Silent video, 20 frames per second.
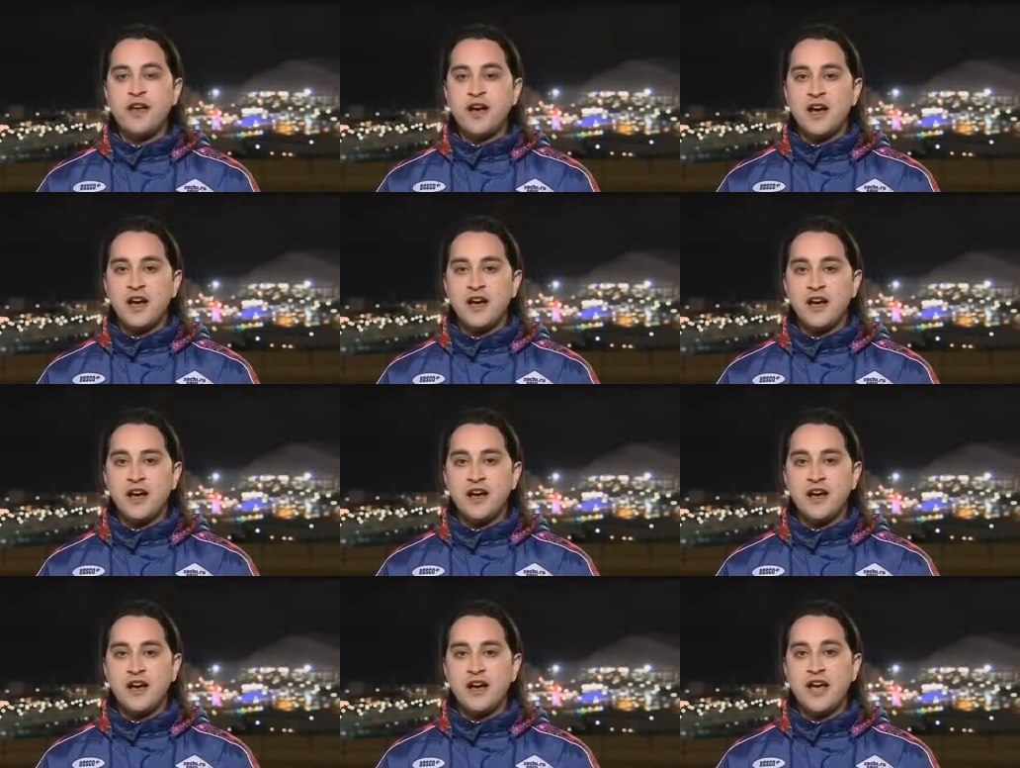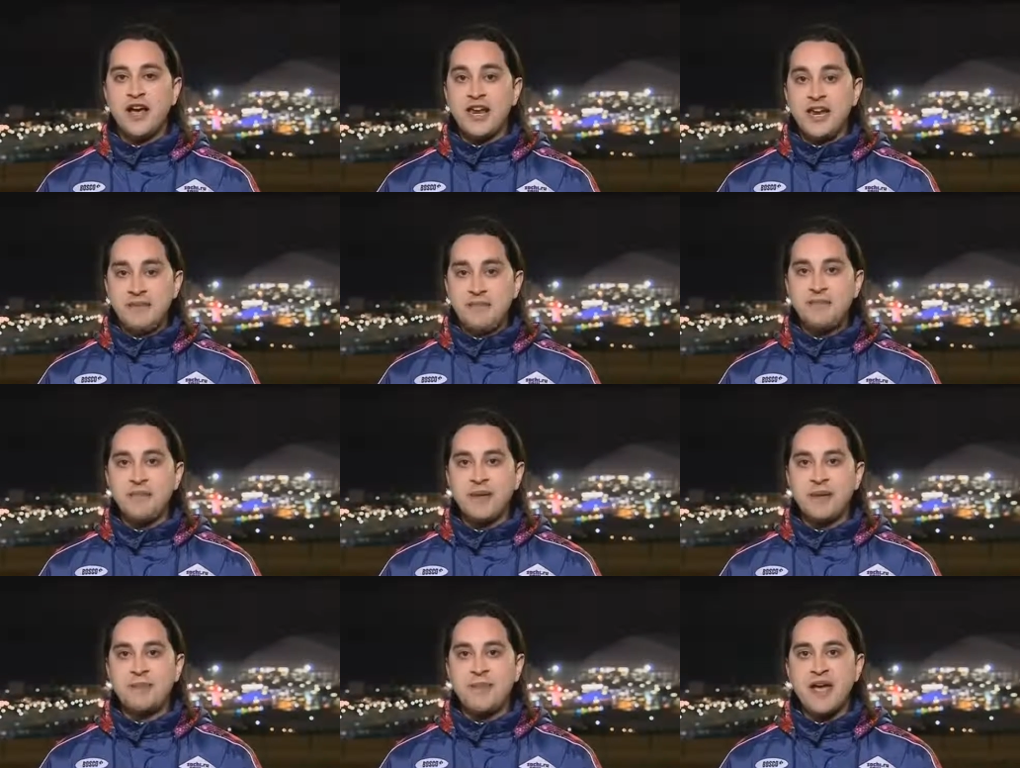uh,
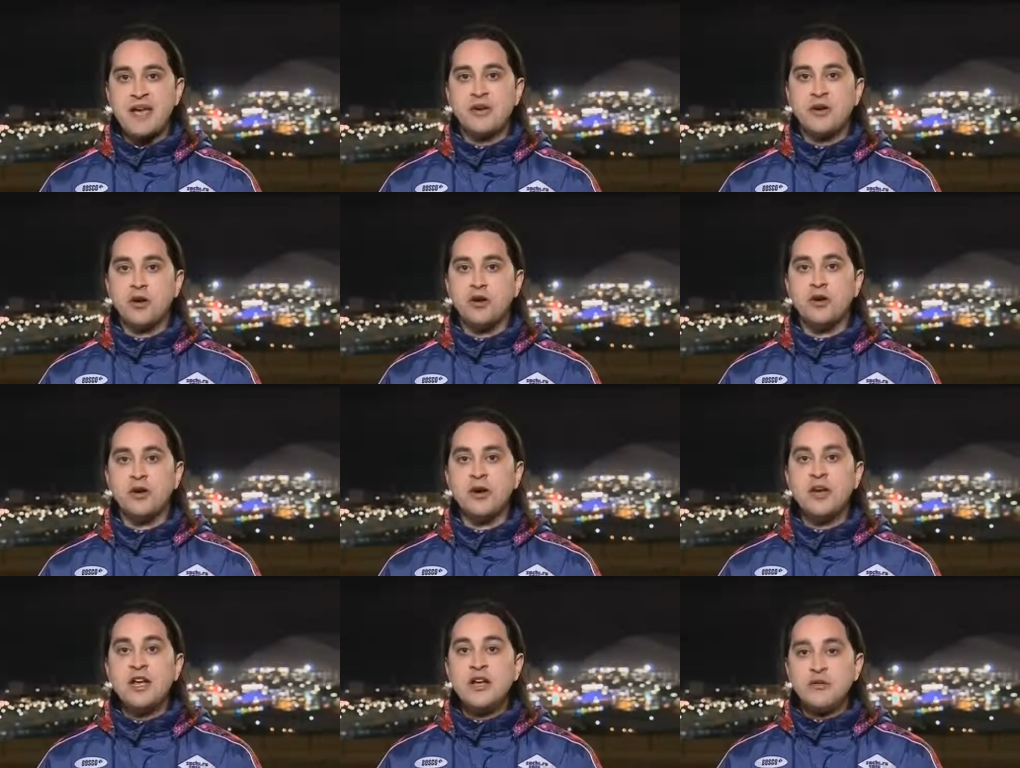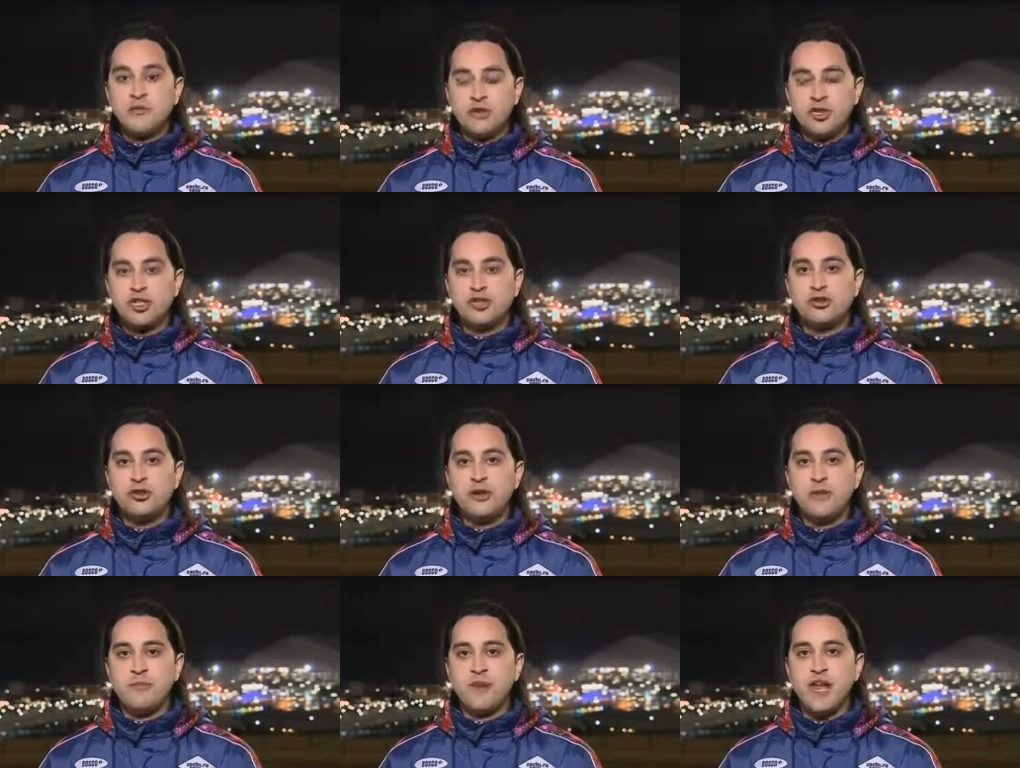Olympic medal, which
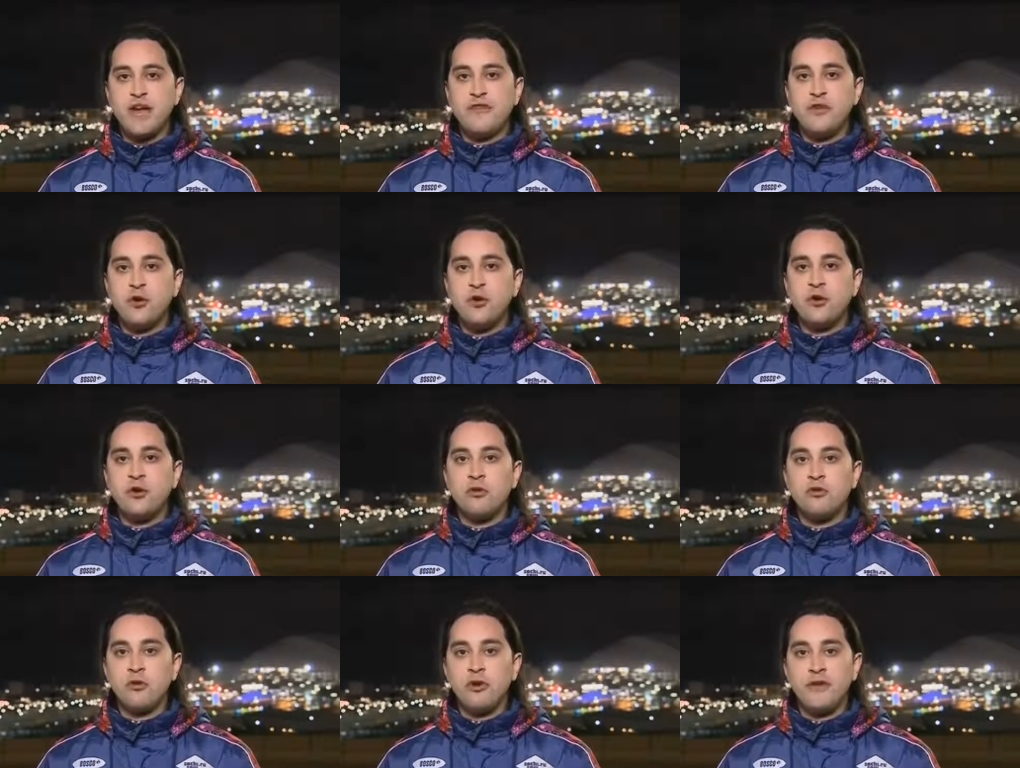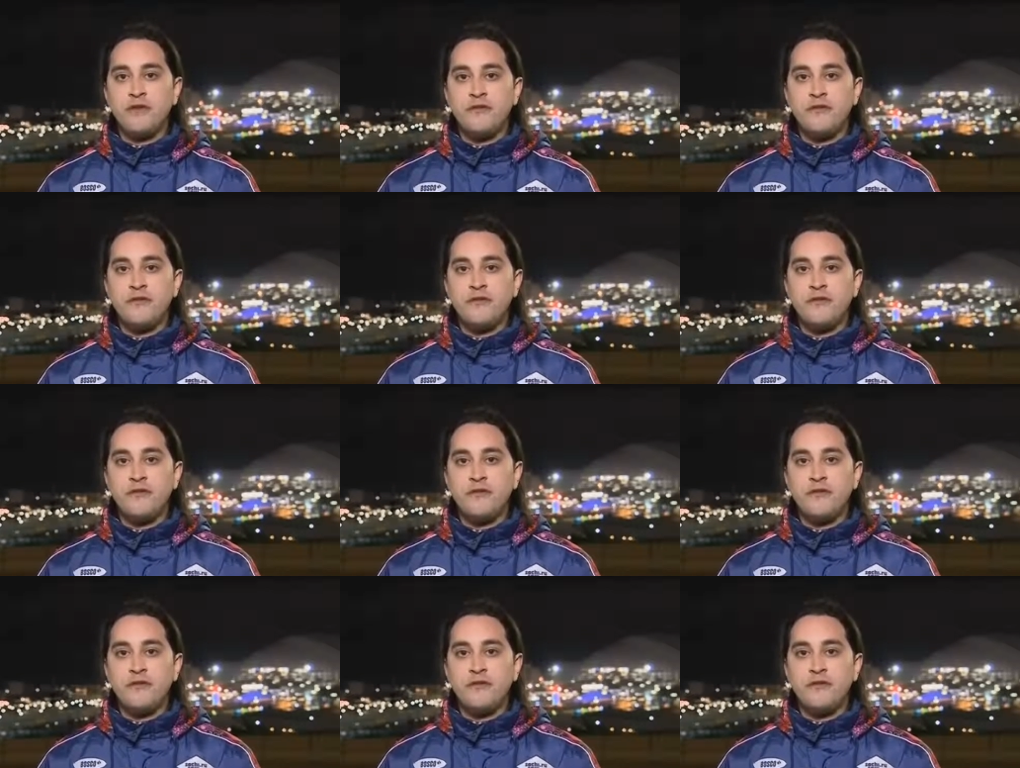drew him level